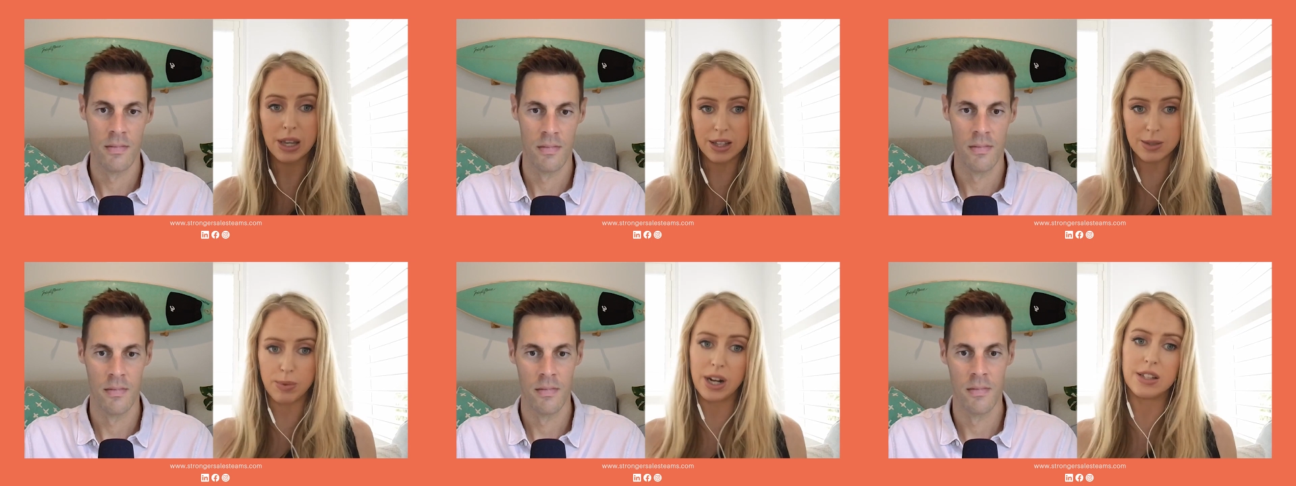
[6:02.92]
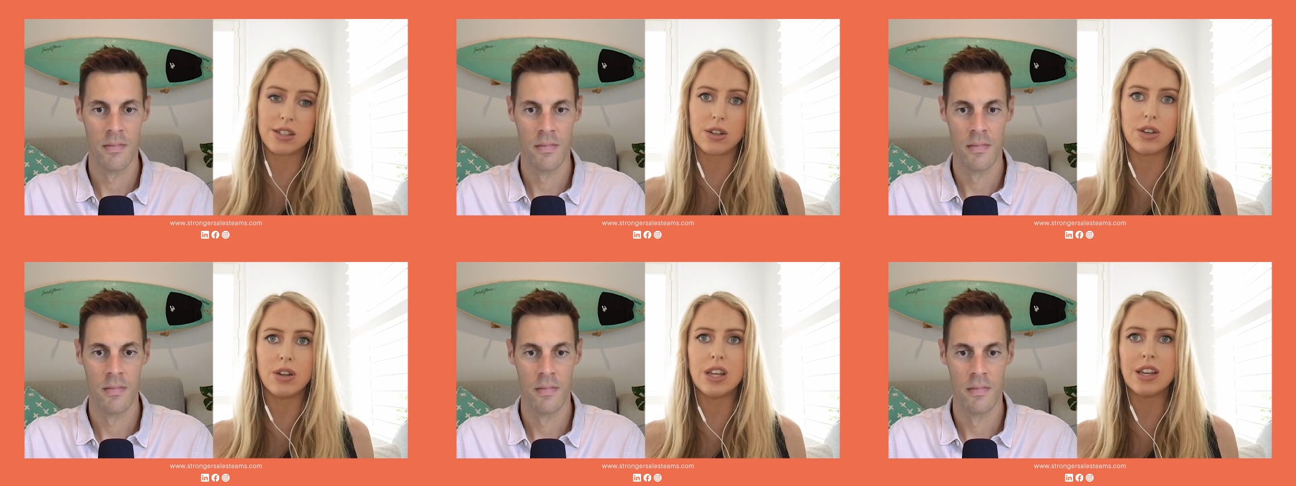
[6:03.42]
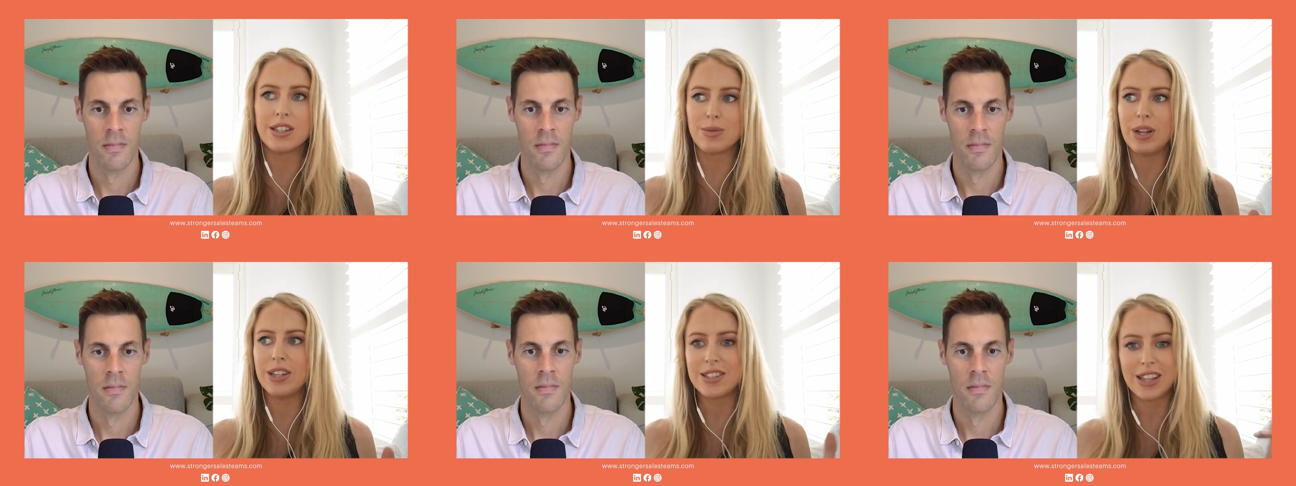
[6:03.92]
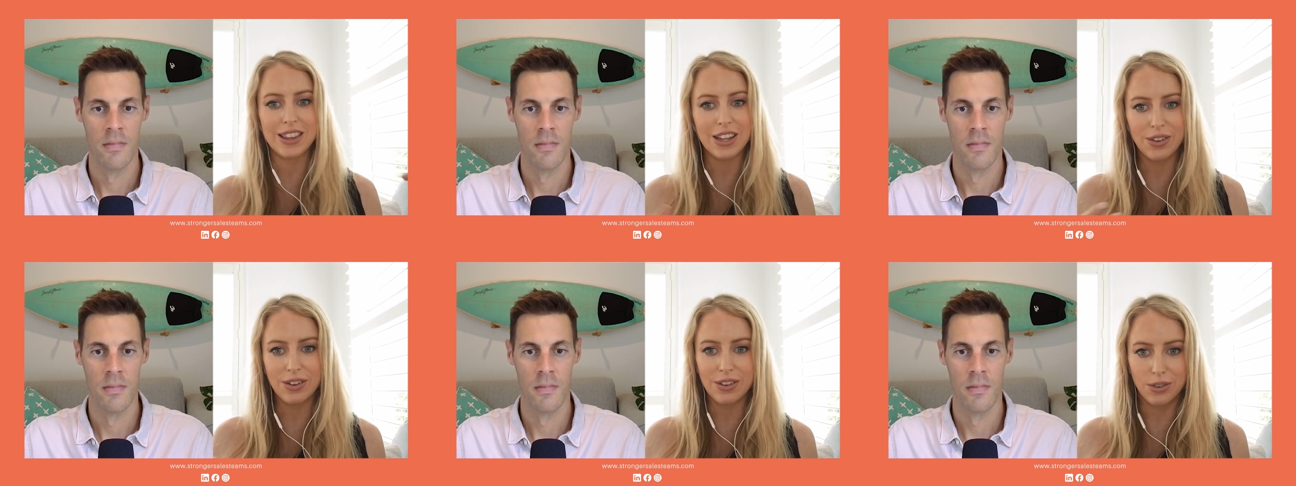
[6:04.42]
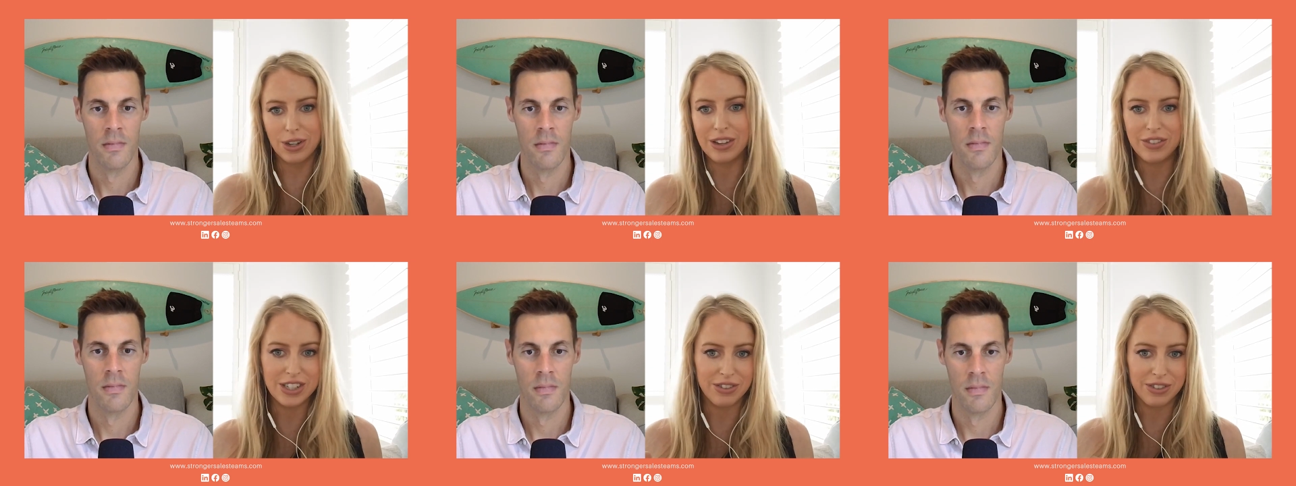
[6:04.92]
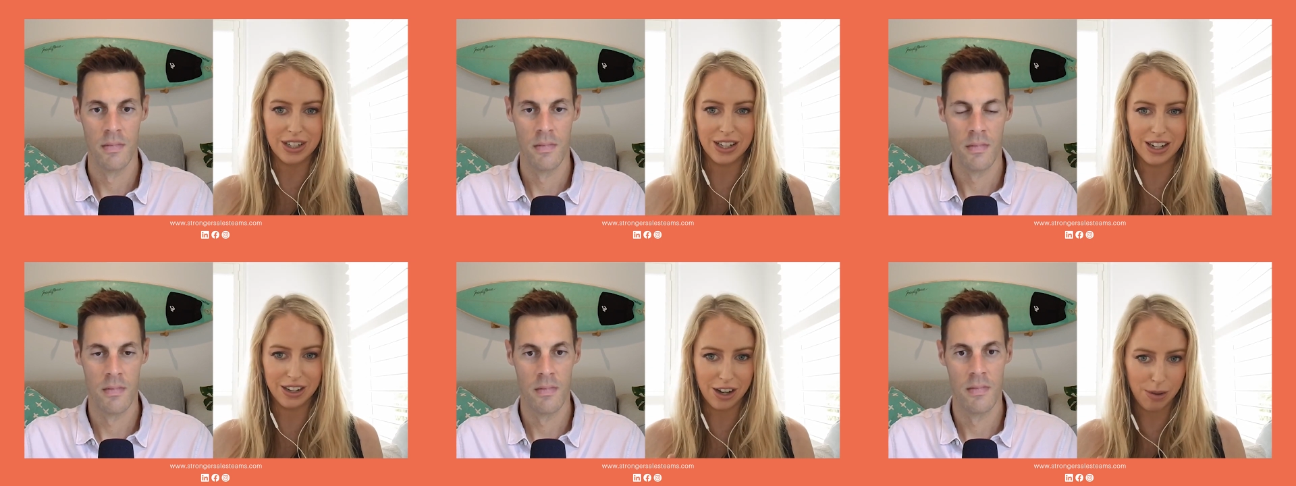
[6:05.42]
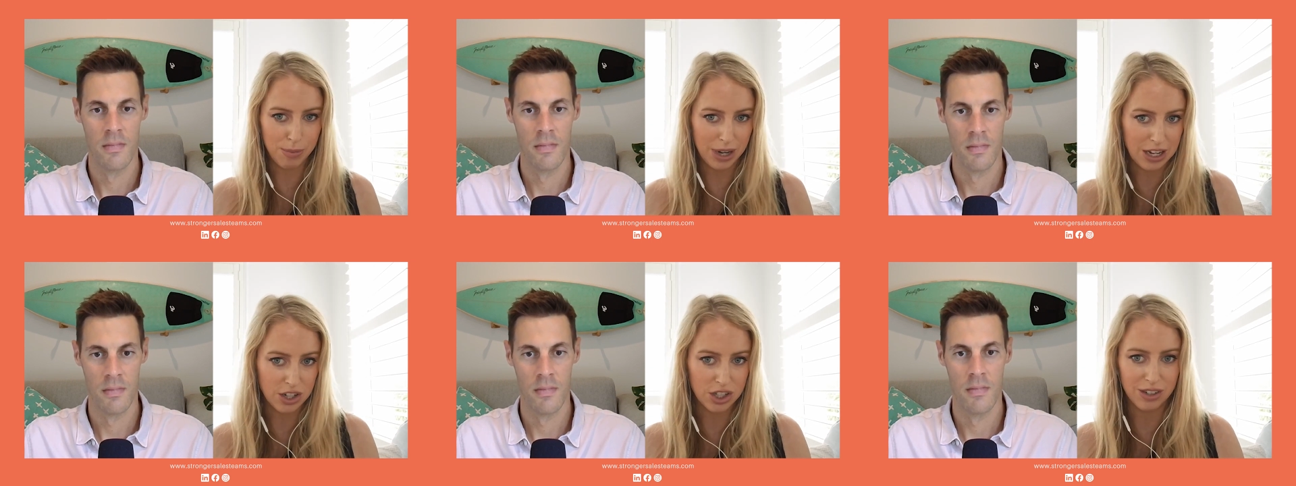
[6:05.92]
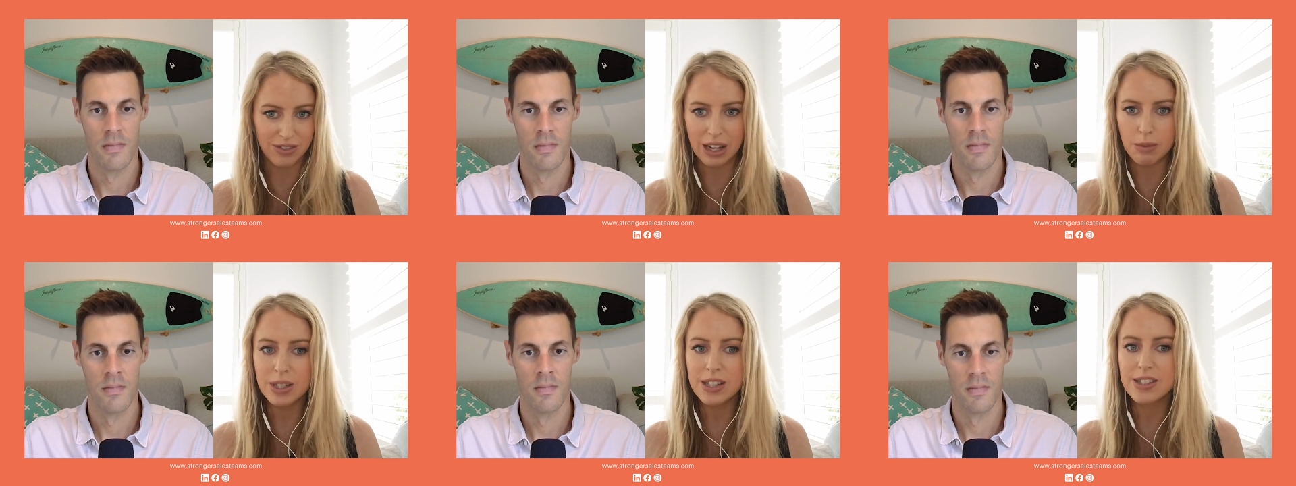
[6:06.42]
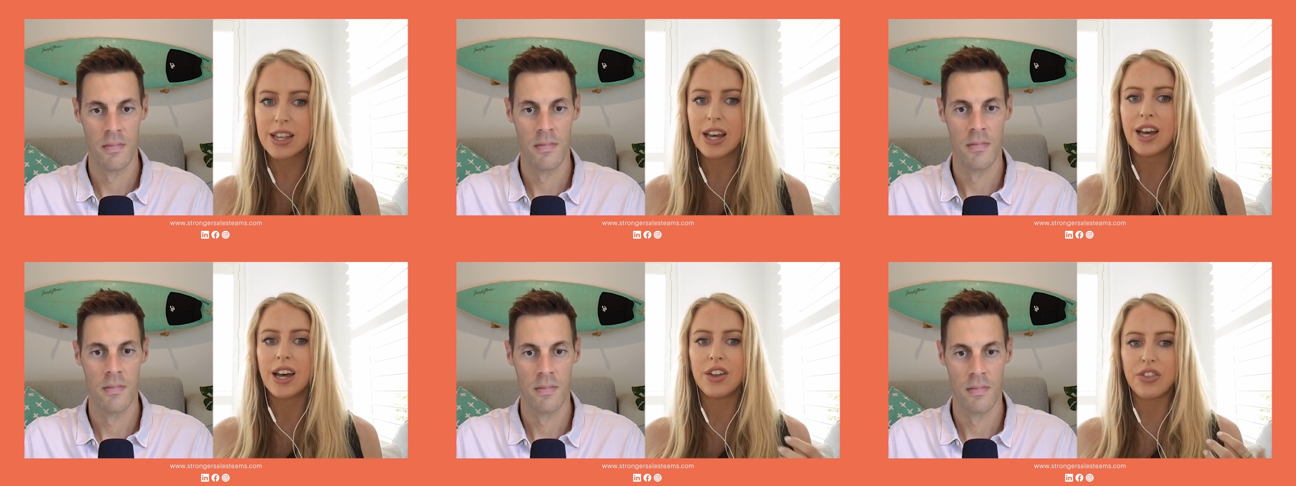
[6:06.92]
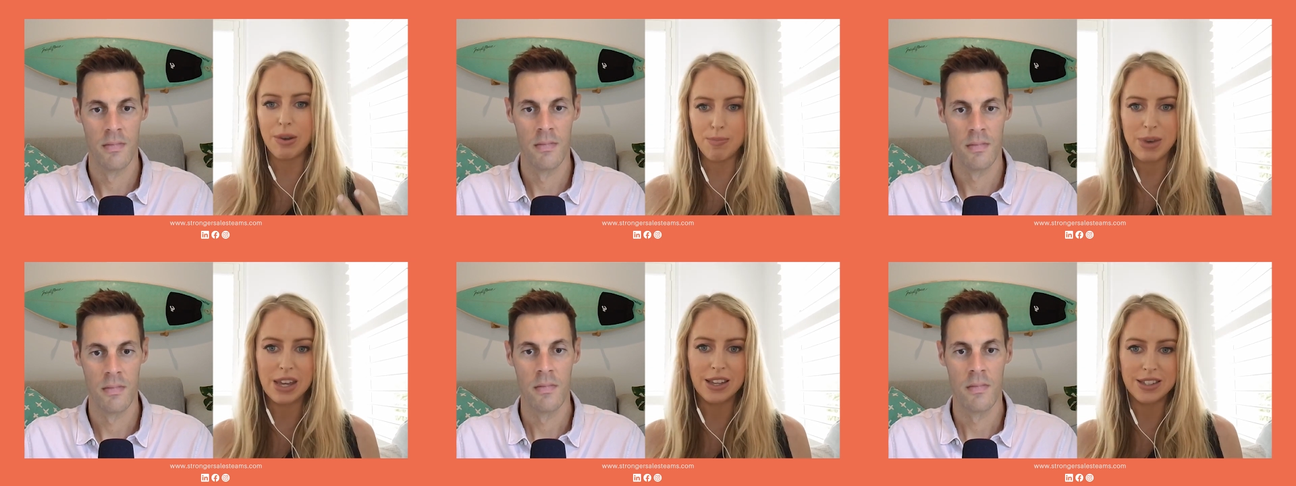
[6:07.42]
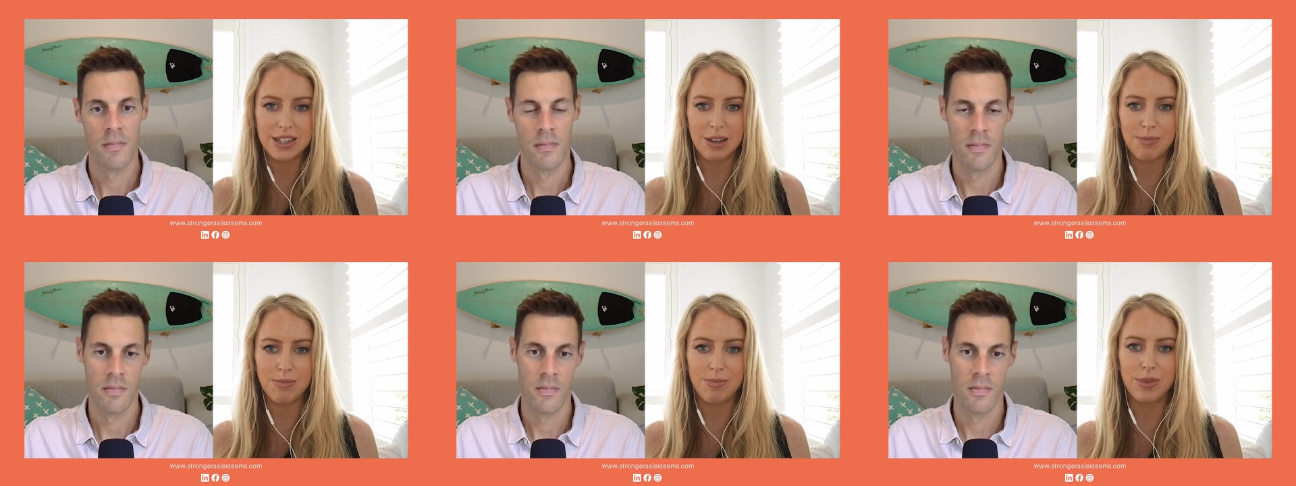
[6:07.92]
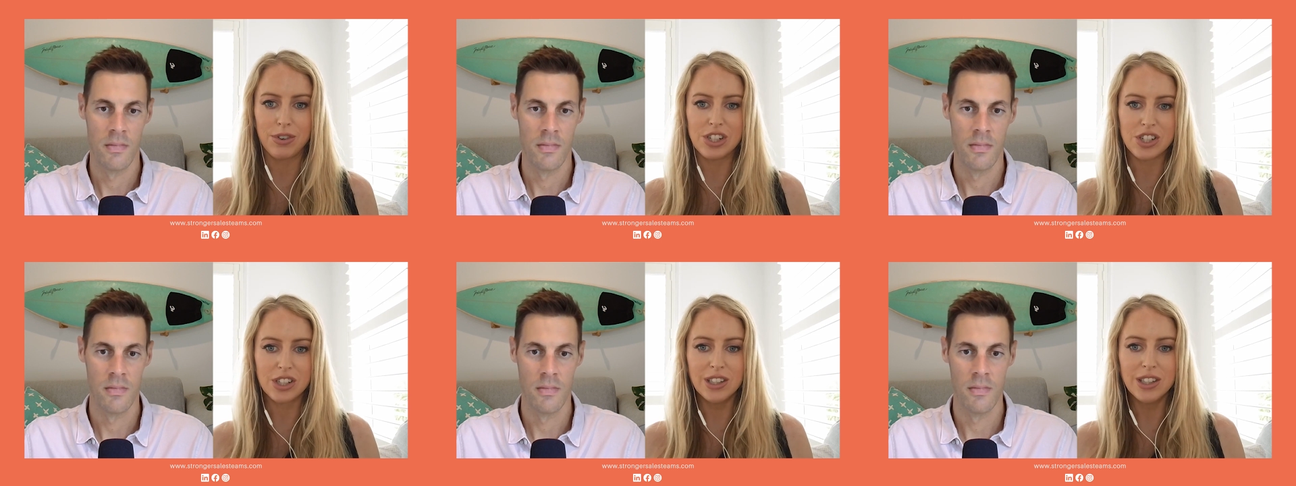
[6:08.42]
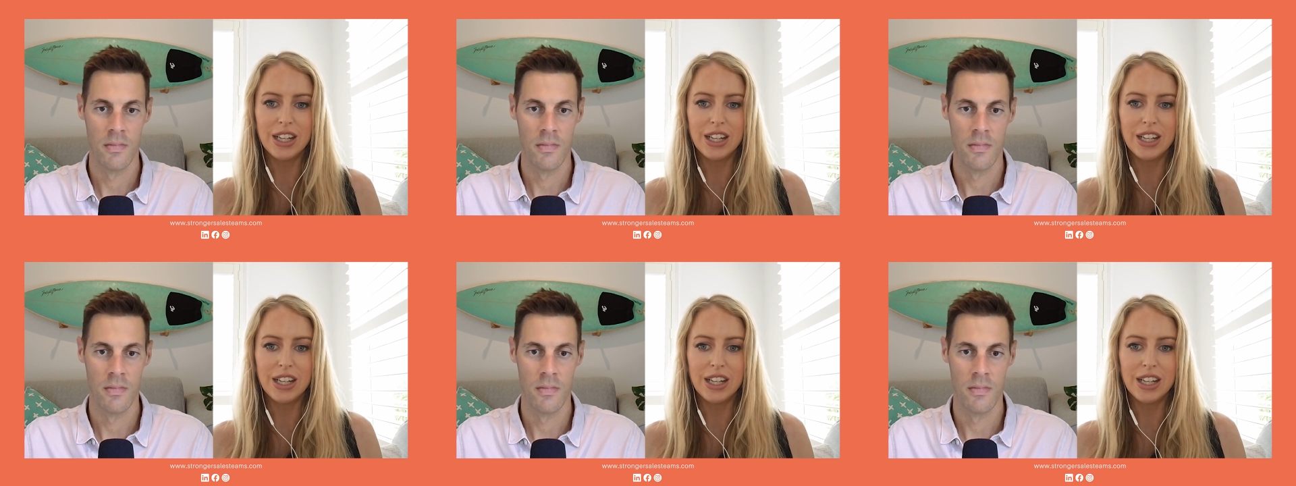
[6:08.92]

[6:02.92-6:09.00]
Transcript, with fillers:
Speaker 1: brands so unique as well, is that they all have a different kind of combination of elements that makes them original.